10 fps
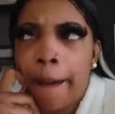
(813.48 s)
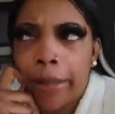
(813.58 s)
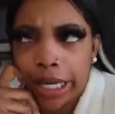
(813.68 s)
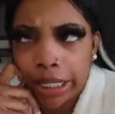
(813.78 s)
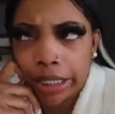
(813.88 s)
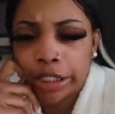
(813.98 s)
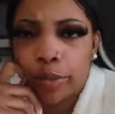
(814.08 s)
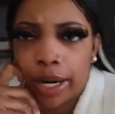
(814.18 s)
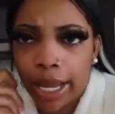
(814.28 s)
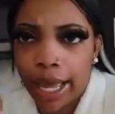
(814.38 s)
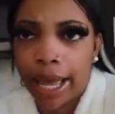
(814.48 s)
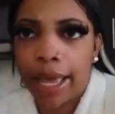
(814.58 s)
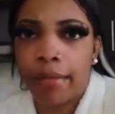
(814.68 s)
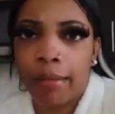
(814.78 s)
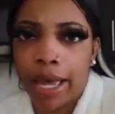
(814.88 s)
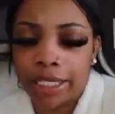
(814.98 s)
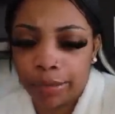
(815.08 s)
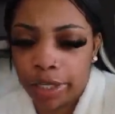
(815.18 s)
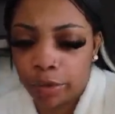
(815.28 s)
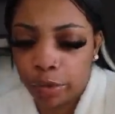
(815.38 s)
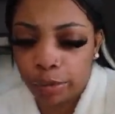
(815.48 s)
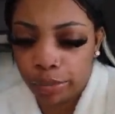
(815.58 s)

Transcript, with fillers: because the one I got in my master bedroom